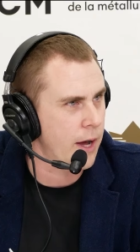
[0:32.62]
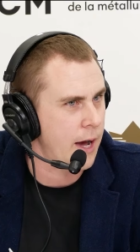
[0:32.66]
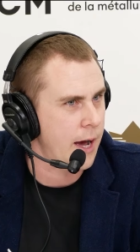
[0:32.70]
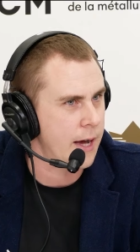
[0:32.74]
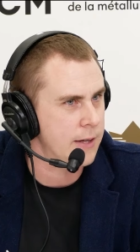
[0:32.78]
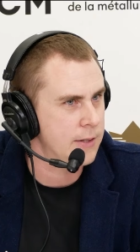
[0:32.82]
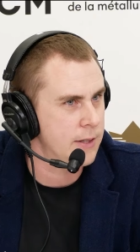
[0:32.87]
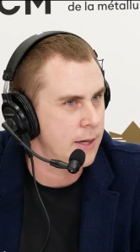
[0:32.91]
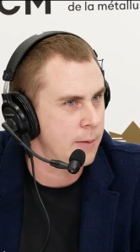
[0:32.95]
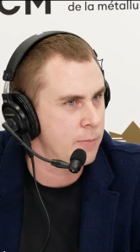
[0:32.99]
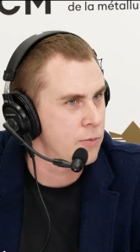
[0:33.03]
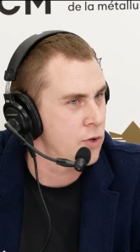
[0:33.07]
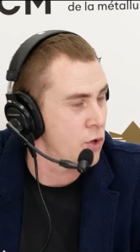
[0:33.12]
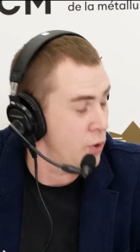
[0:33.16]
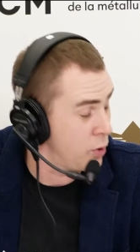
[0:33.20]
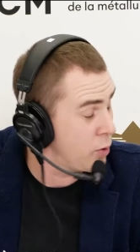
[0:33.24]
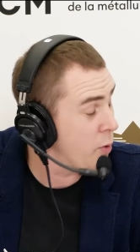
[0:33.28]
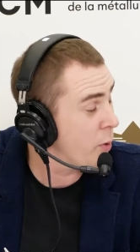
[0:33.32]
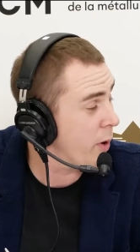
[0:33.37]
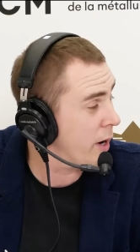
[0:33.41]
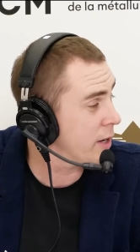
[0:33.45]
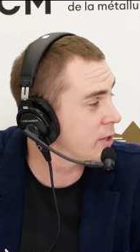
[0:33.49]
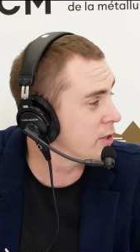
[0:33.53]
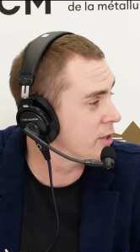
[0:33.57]
asked him 2
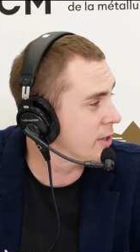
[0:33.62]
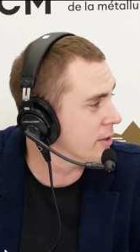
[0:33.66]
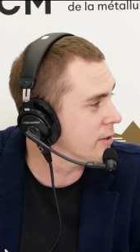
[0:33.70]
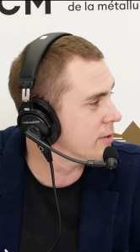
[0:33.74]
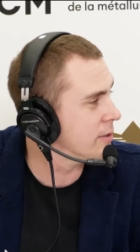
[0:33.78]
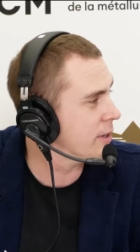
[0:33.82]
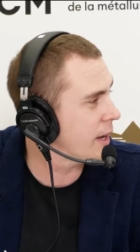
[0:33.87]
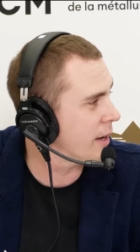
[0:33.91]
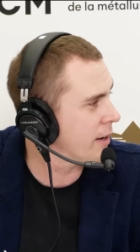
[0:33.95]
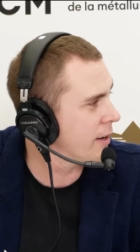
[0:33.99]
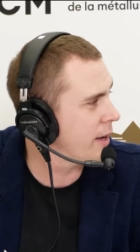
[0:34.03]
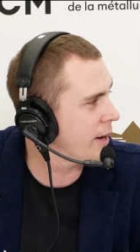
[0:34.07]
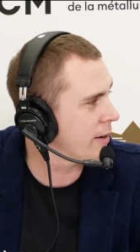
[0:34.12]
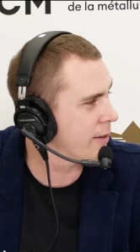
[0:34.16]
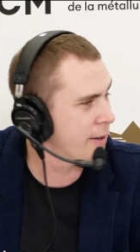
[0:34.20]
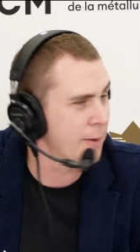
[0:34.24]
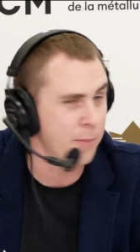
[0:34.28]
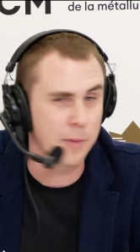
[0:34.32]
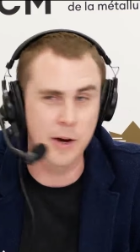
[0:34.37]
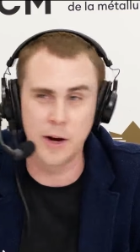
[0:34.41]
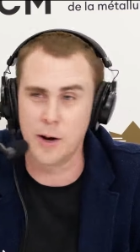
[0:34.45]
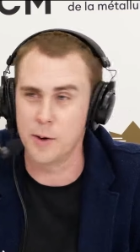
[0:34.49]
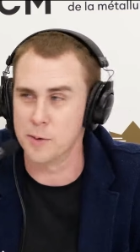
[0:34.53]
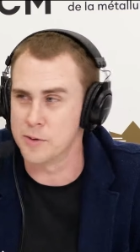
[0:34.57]
questions and kicked
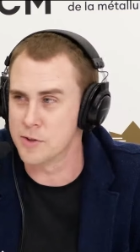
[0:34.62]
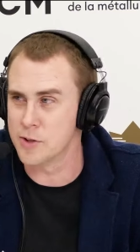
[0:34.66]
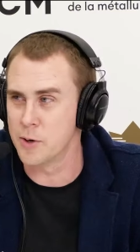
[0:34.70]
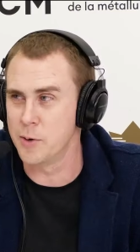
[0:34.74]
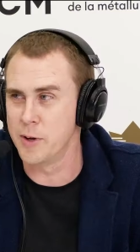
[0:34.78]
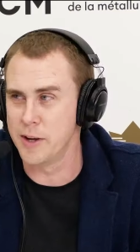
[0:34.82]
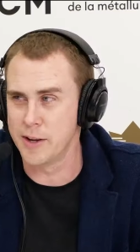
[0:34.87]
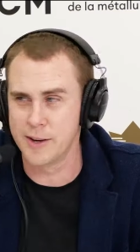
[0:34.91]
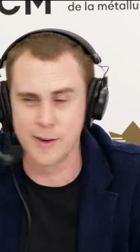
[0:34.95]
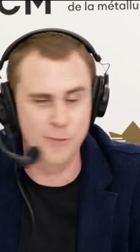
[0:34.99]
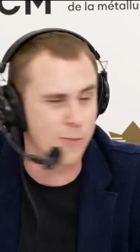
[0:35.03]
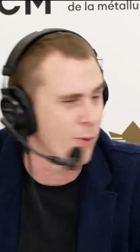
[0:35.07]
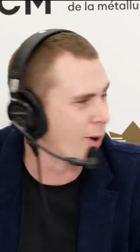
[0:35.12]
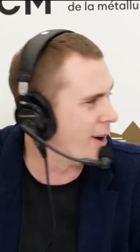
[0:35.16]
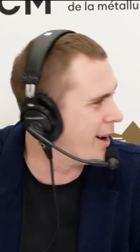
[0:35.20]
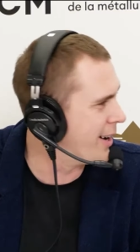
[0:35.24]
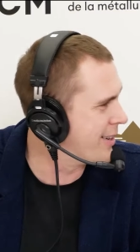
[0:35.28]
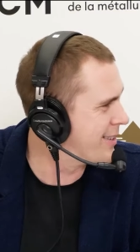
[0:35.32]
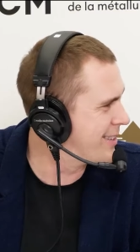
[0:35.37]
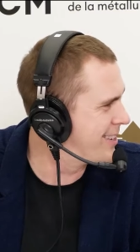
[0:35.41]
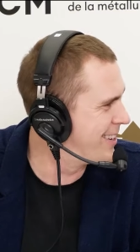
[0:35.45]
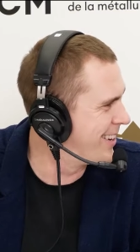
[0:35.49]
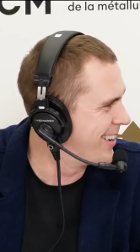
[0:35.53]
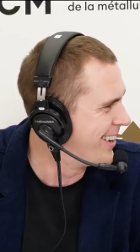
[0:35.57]
him out so he could
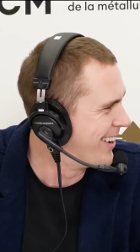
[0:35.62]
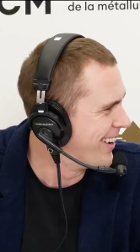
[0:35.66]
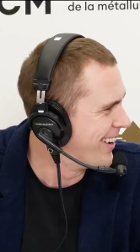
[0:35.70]
watch.